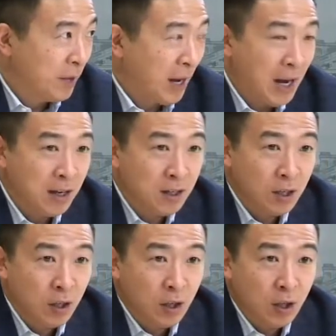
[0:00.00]
And
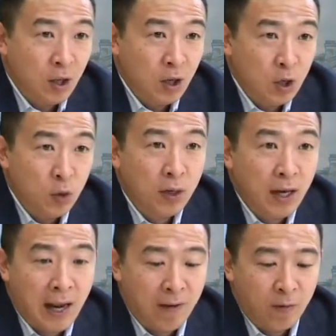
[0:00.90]
you can
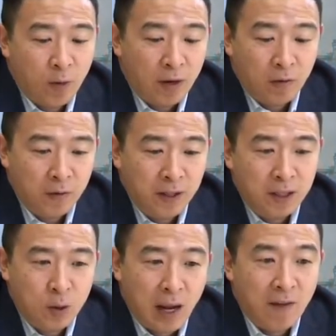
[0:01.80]
have whatever
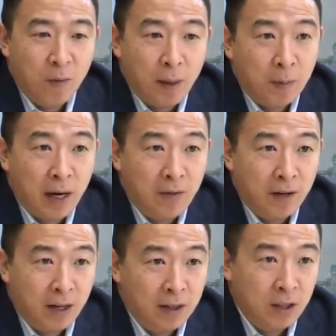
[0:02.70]
feelings you have about private
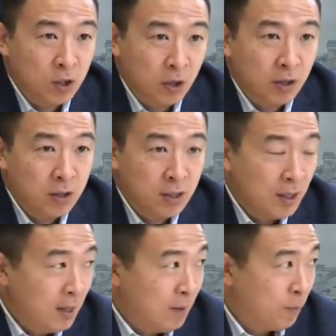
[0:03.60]
health insurance,
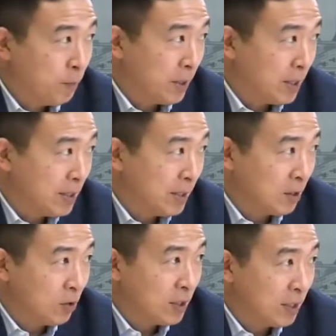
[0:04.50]
but the
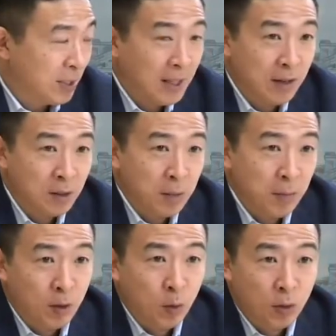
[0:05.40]
660,000
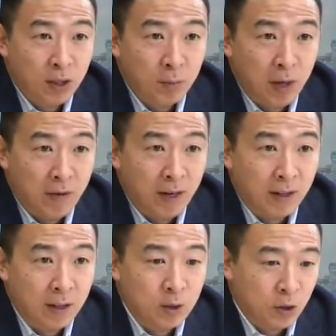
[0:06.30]
people who work in private
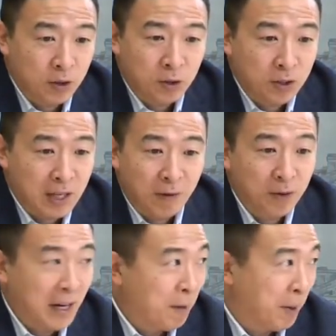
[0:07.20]
health insurance are just
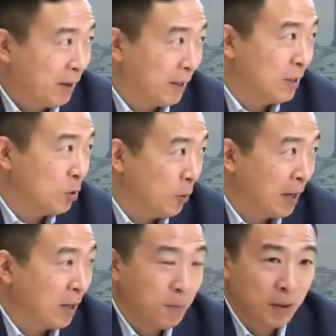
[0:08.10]
everyday Americans who
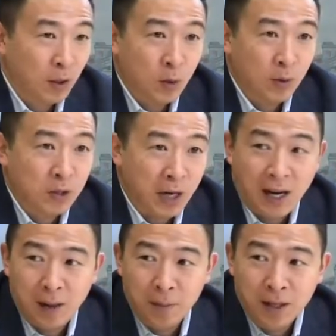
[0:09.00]
wake up and go to a
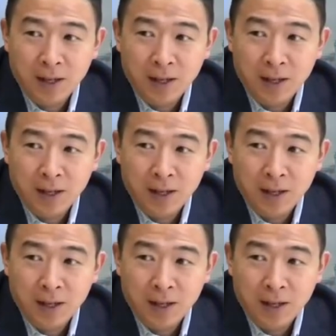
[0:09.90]
job.